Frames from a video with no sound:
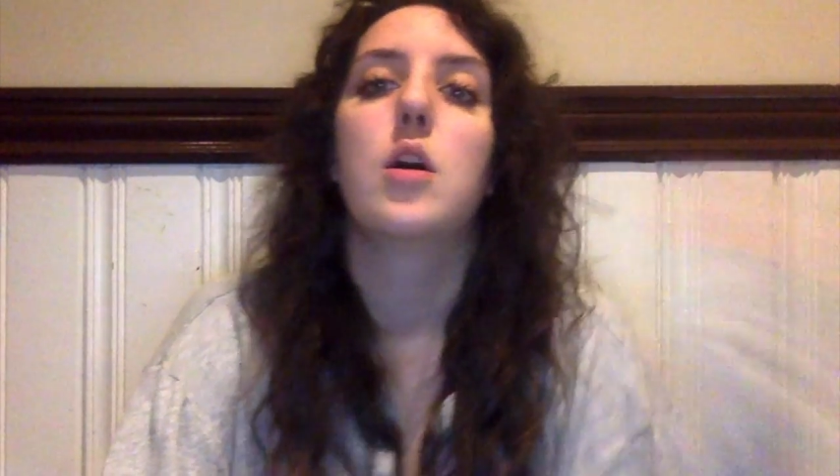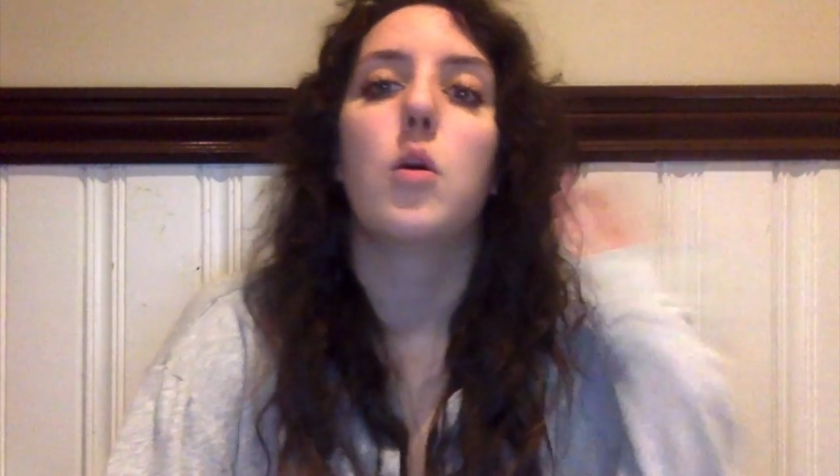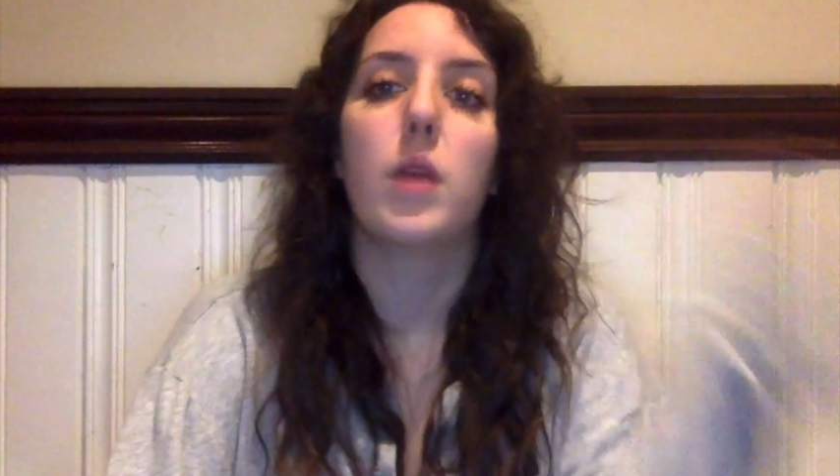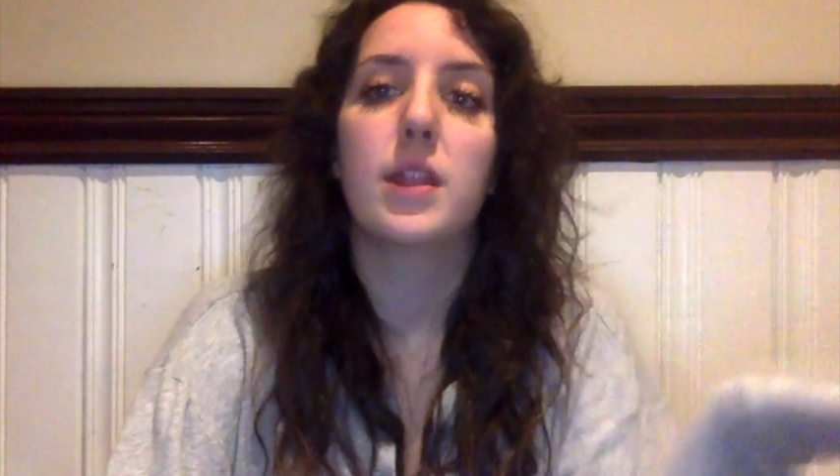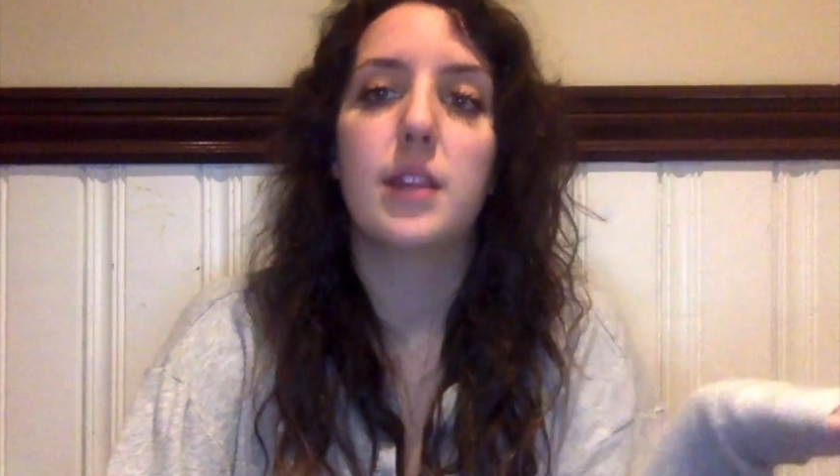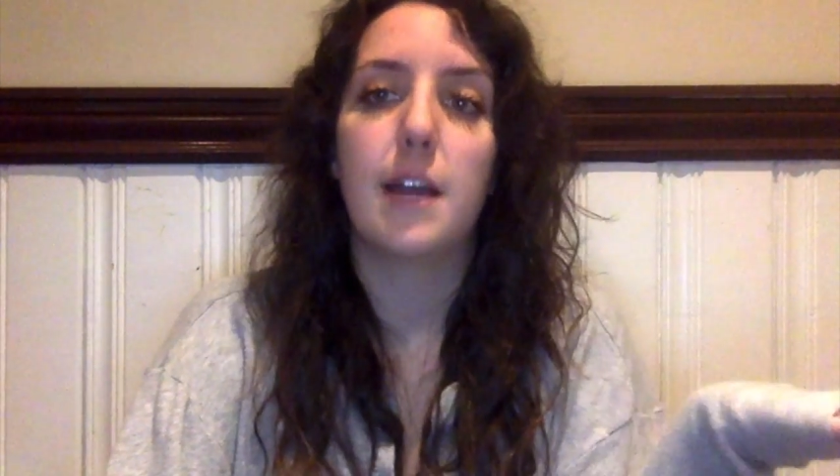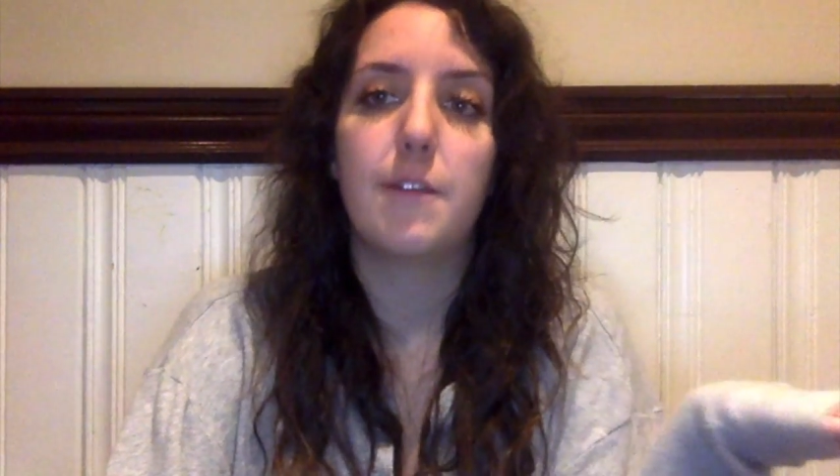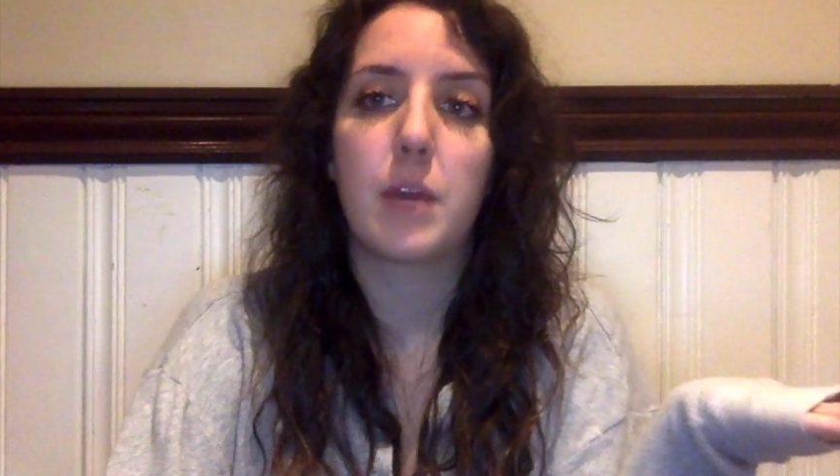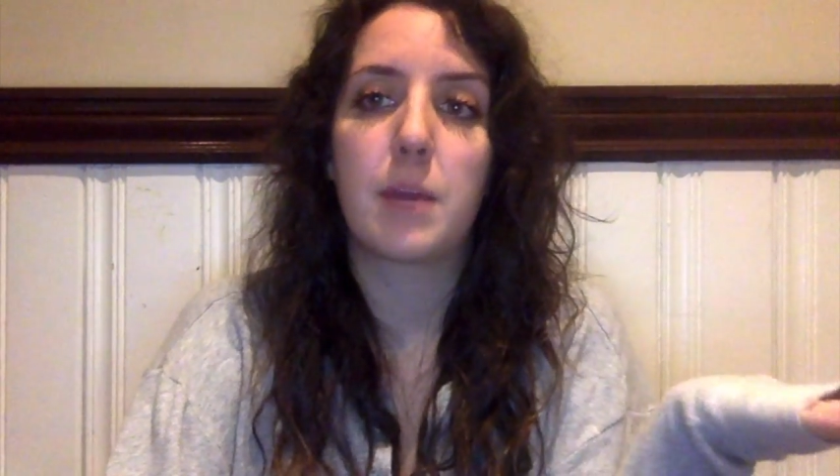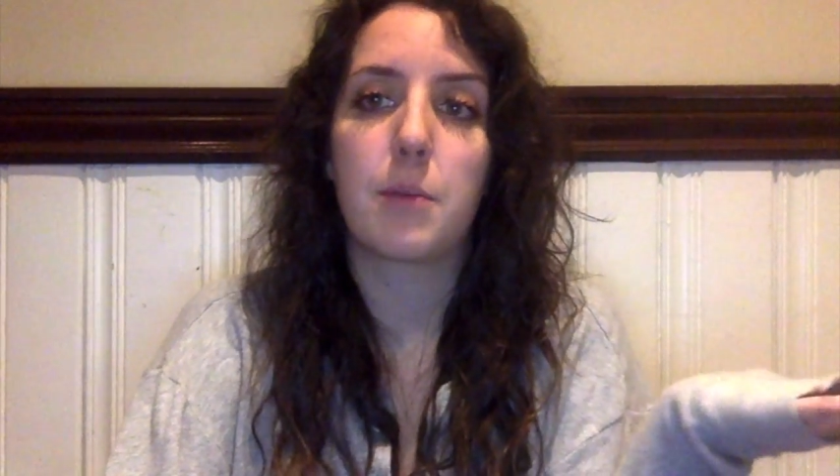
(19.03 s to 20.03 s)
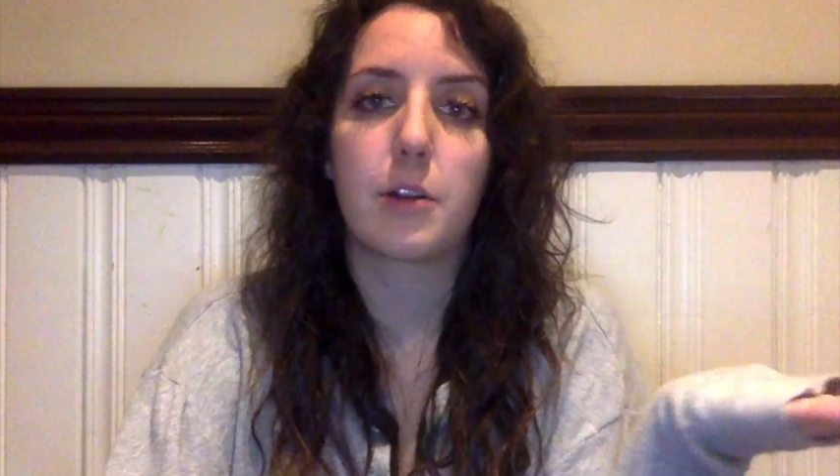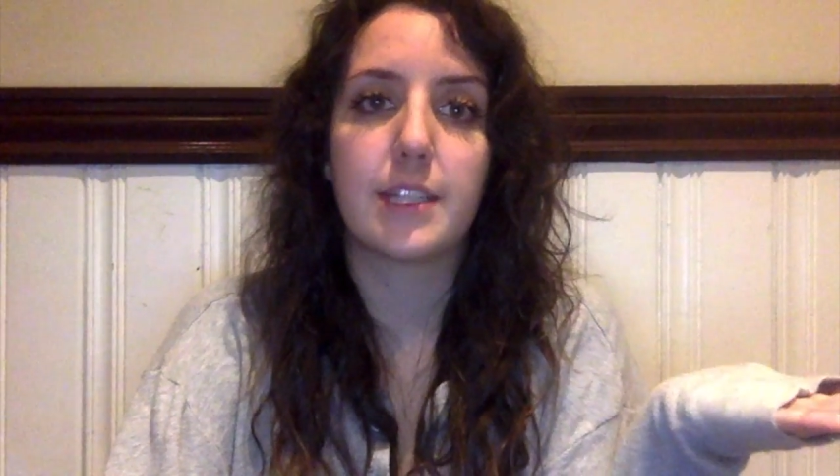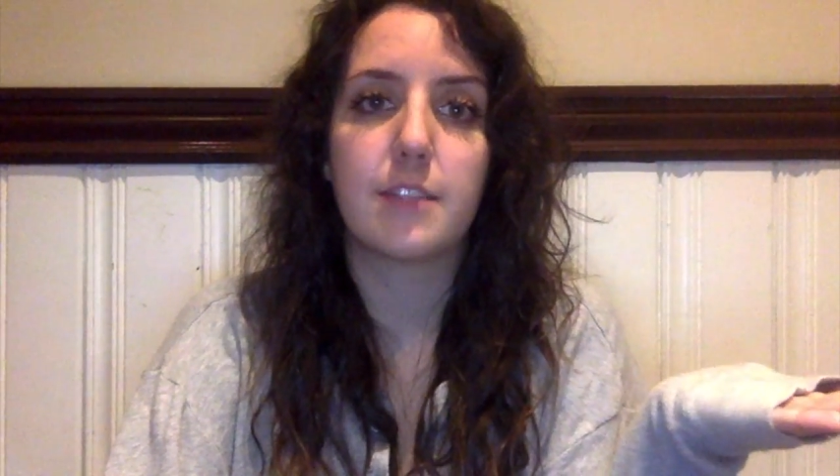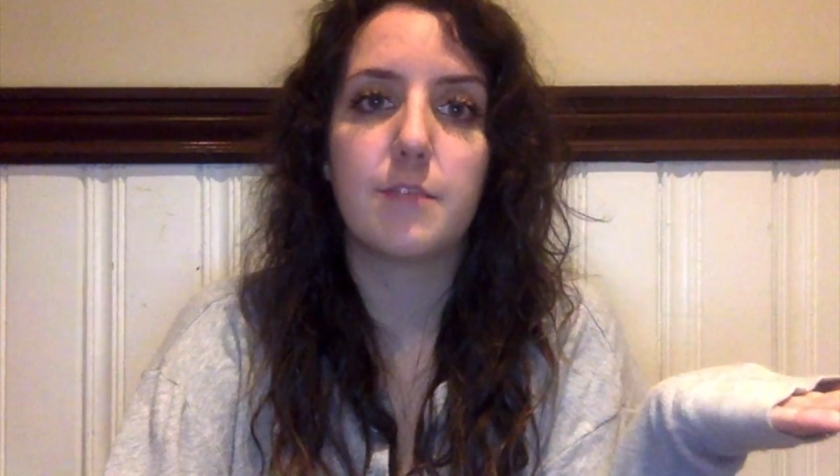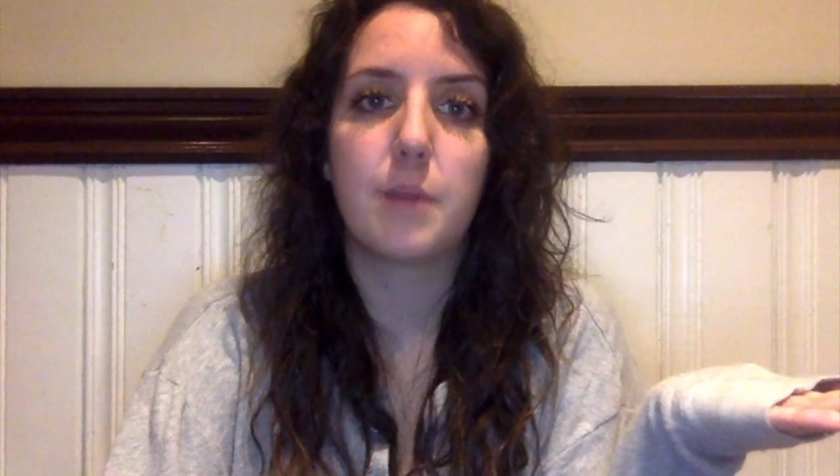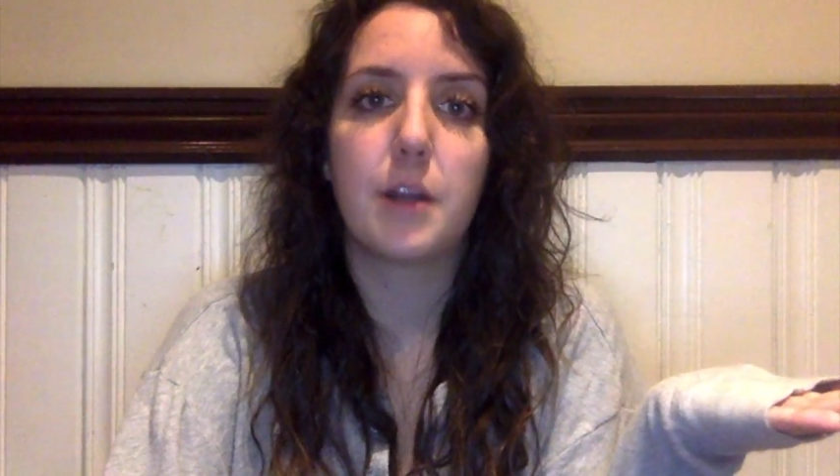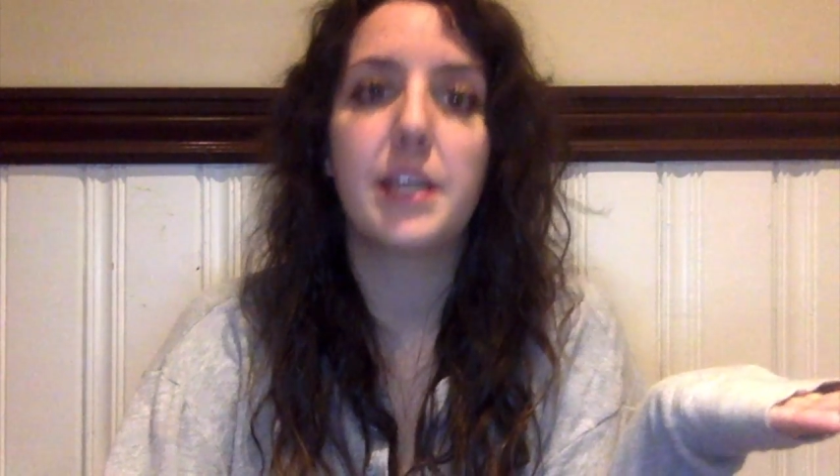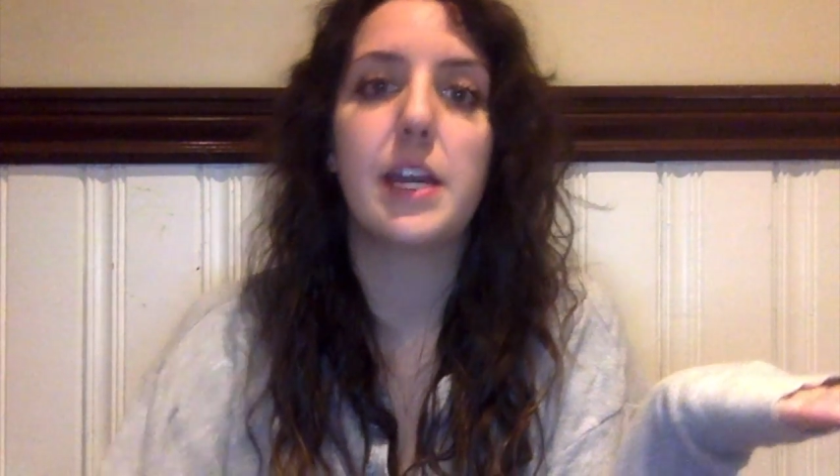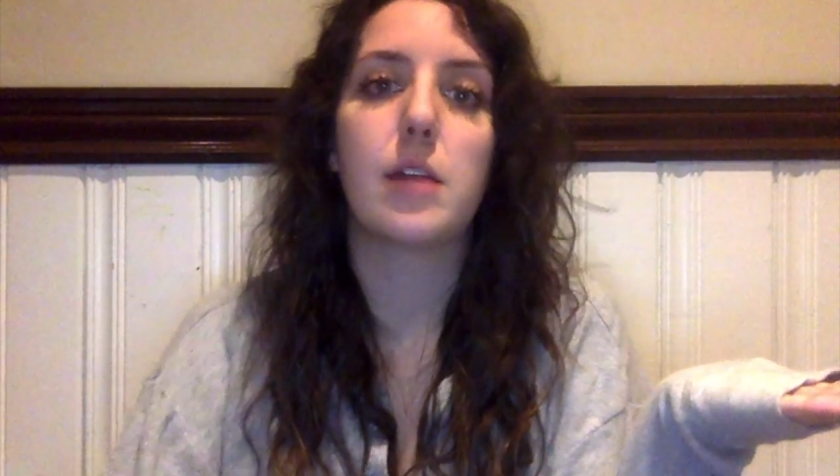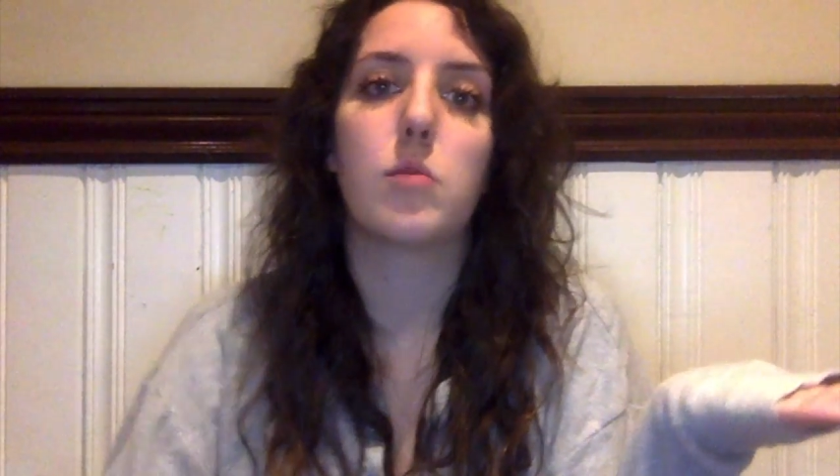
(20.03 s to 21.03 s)
one left-wing progressive
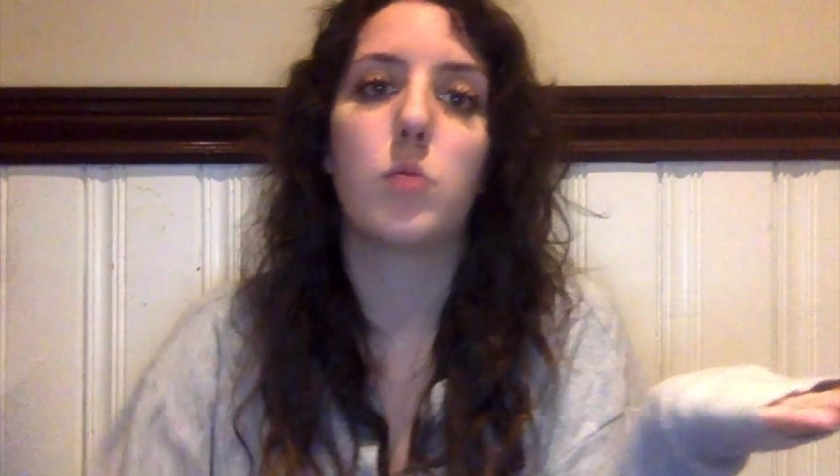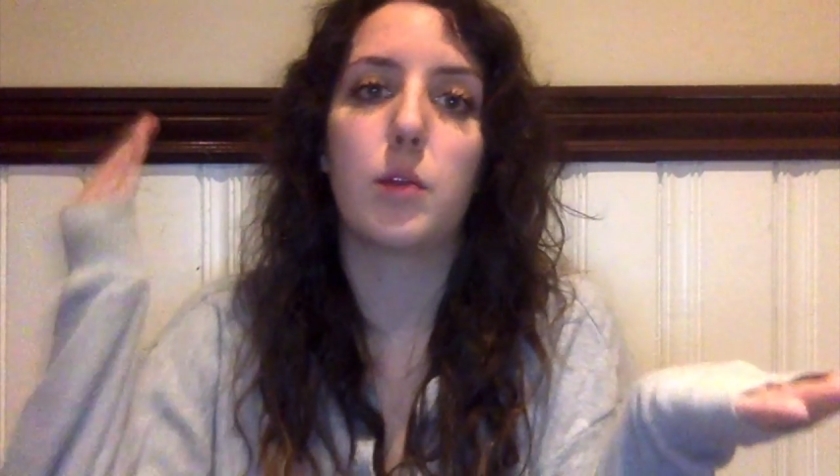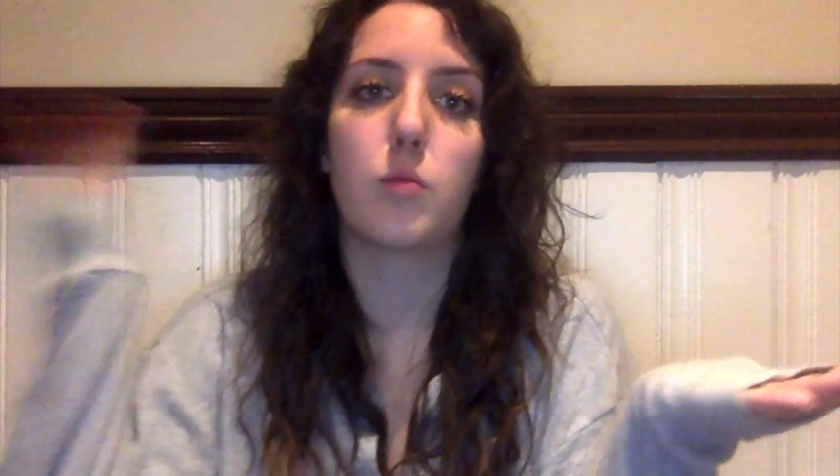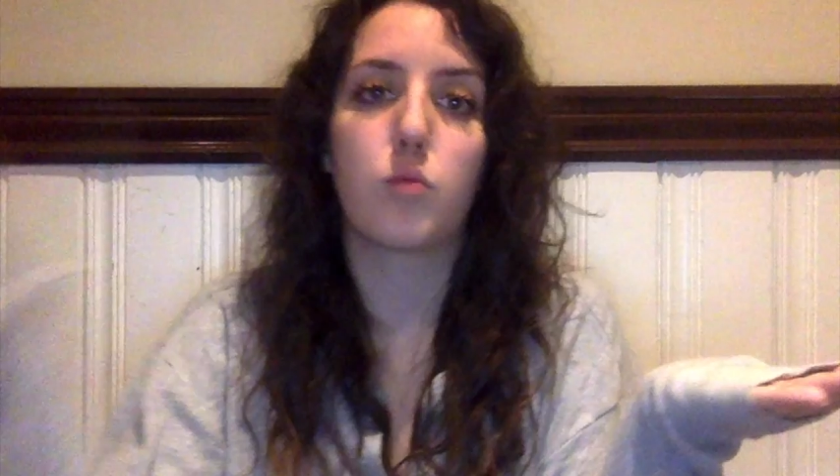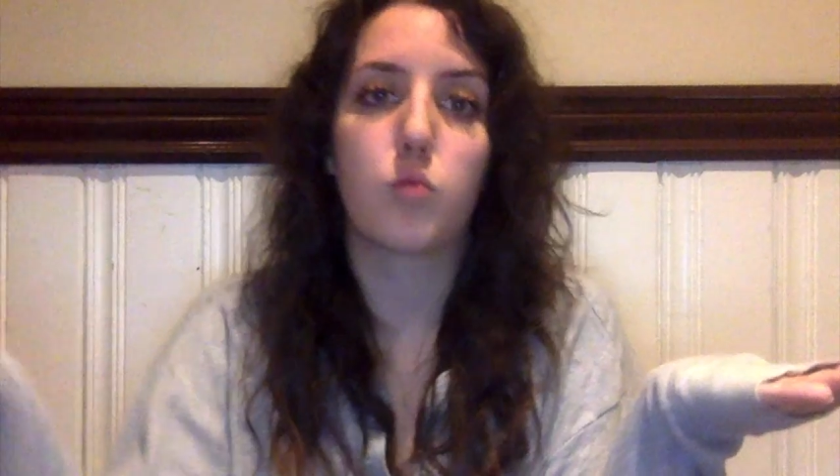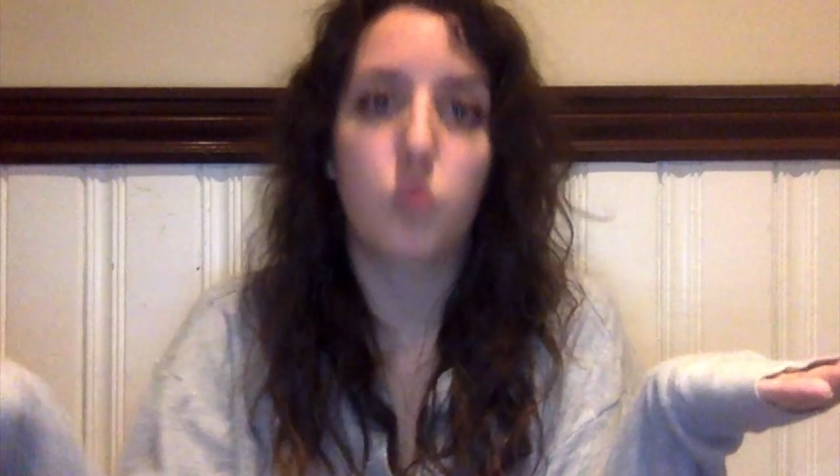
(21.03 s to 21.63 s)
party and one